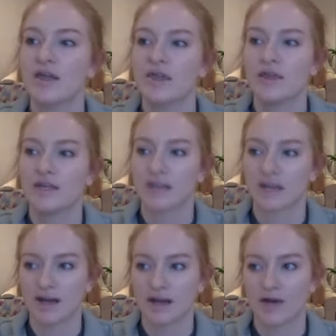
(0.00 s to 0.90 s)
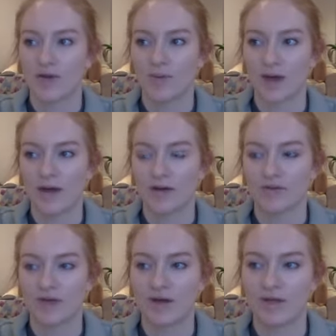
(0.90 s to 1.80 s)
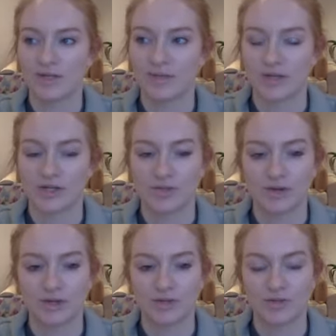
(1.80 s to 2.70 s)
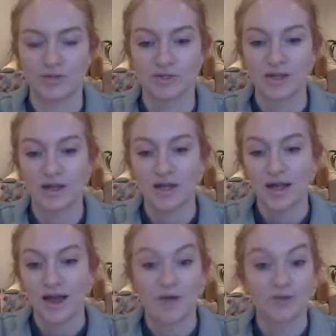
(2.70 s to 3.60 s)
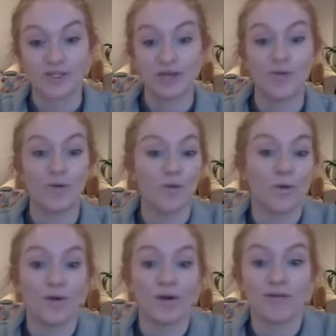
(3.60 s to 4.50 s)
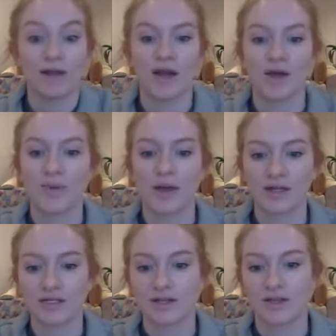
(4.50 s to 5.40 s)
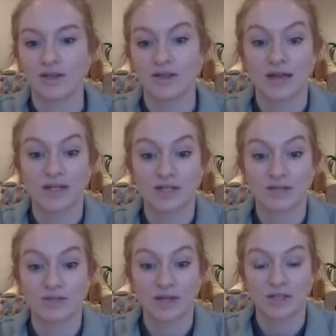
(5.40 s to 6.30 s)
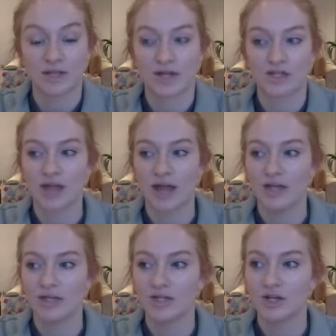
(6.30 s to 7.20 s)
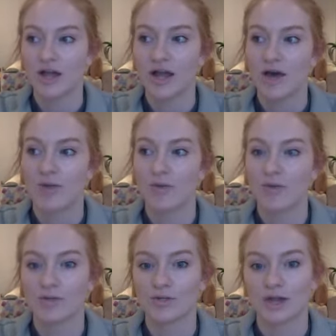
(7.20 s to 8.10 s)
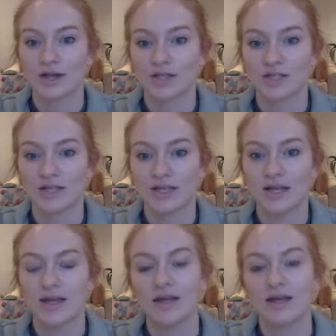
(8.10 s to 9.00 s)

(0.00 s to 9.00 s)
the psychedelic compound found in magic mushrooms. And obviously what we're really hoping is that's going to change, and we will start to see